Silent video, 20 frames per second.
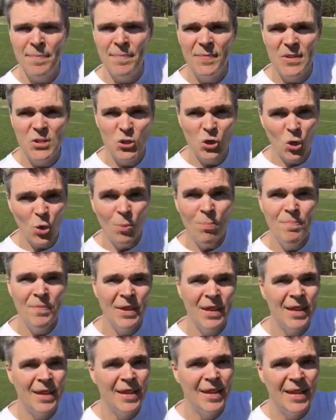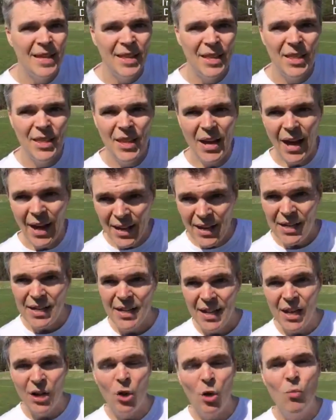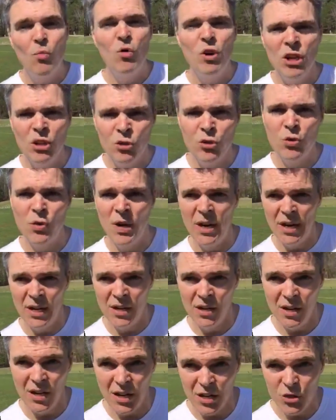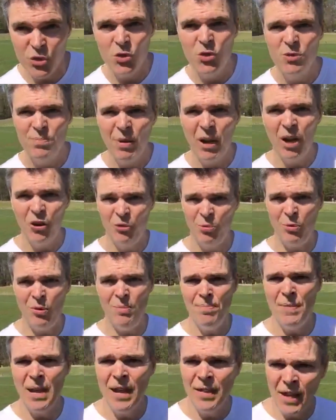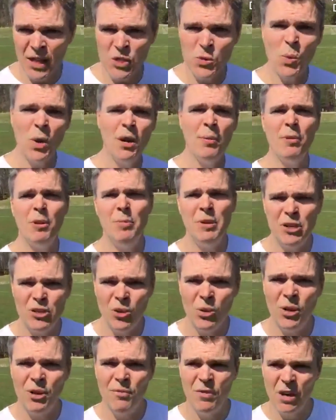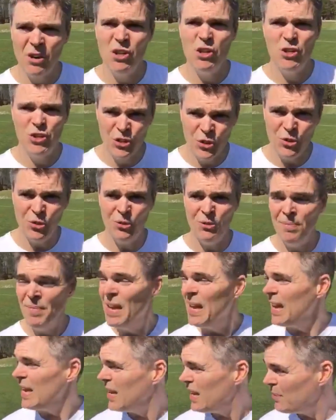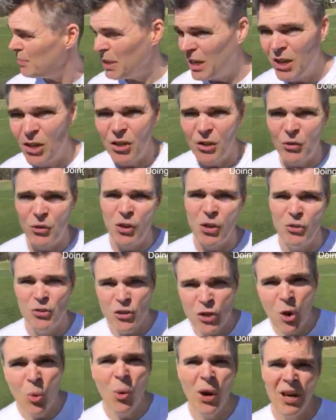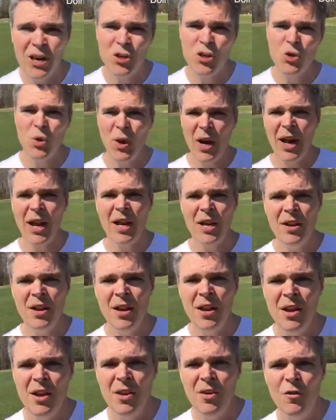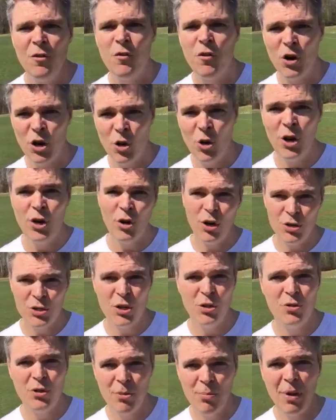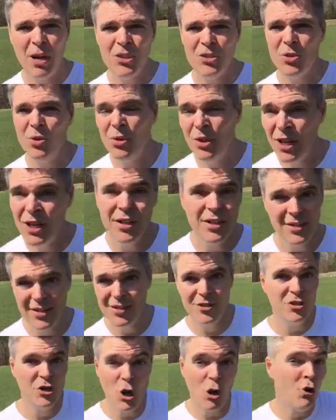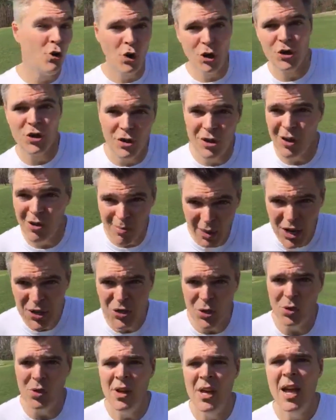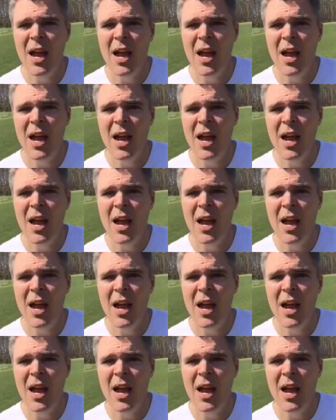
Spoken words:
So I need to get on real training as soon as possible. And that's what I'm going to be doing very soon, because there's no way to train for going cross country on a bicycle than to go cross country on a bicycle.